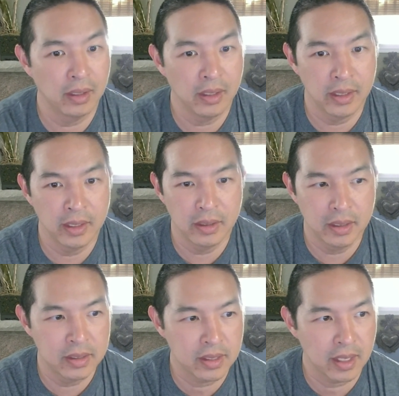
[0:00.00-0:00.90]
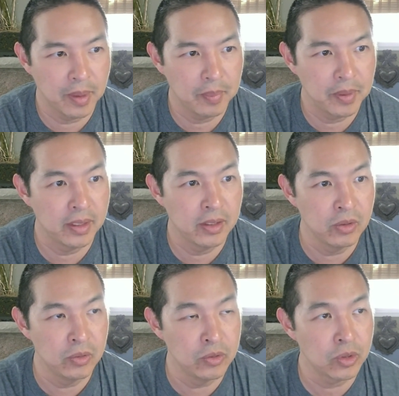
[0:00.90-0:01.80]
and then it's come up in the
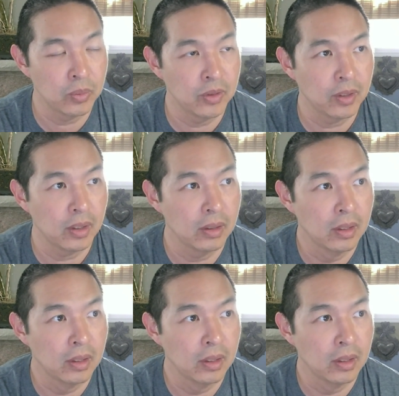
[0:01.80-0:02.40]
news. So we thought